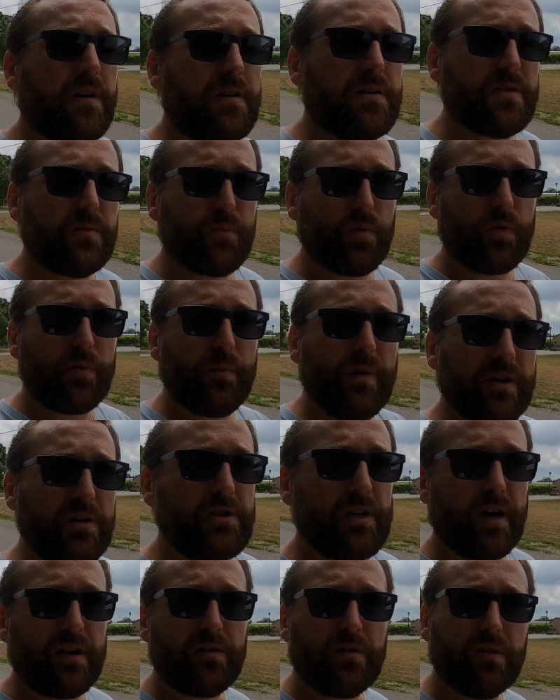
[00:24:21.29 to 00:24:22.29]
support my
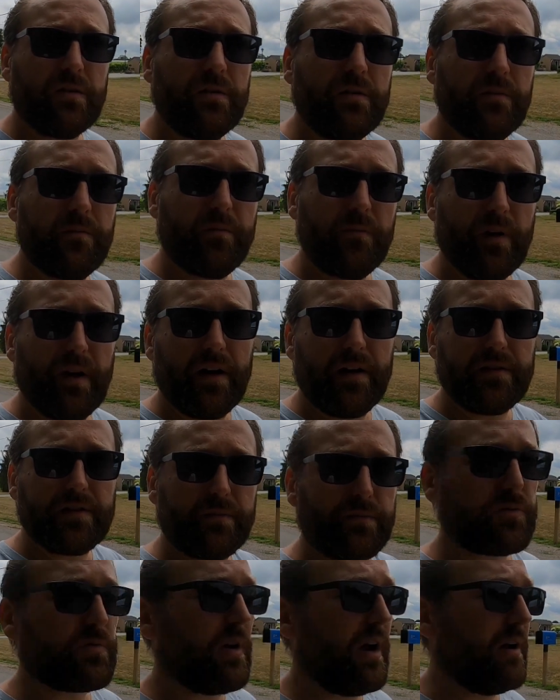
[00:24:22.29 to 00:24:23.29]
channel by
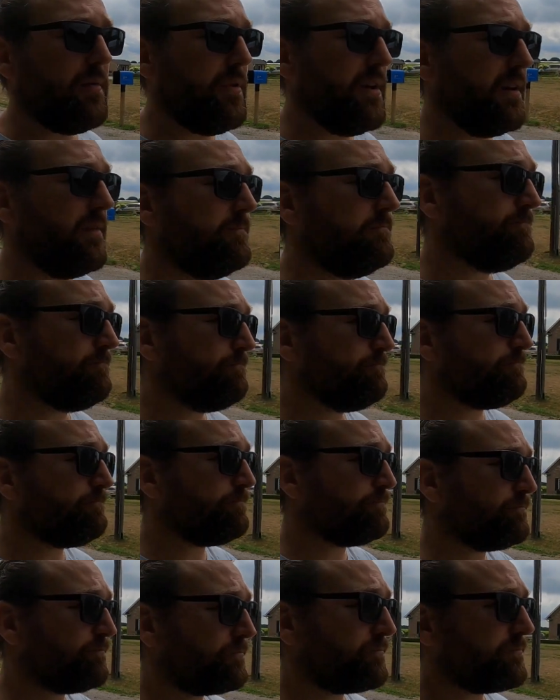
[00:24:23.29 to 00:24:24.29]
subscribing.
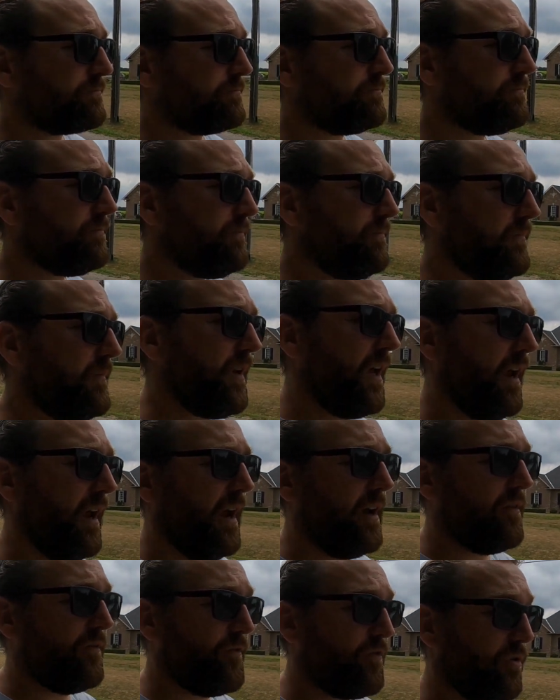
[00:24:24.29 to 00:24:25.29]

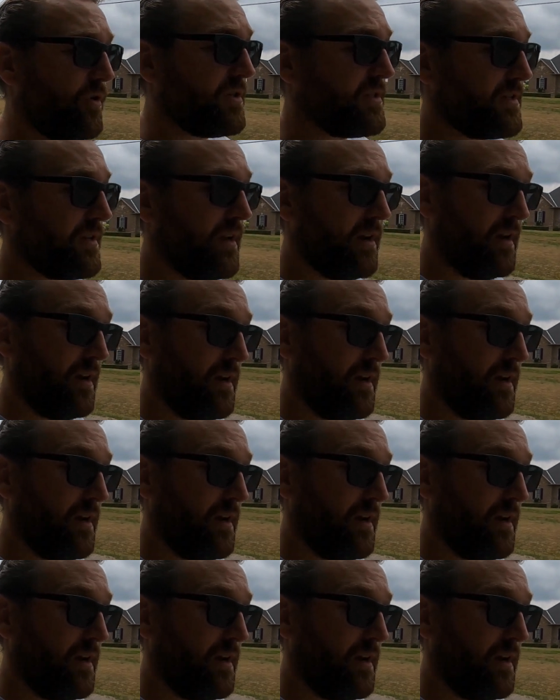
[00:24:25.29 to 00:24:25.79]
And of course,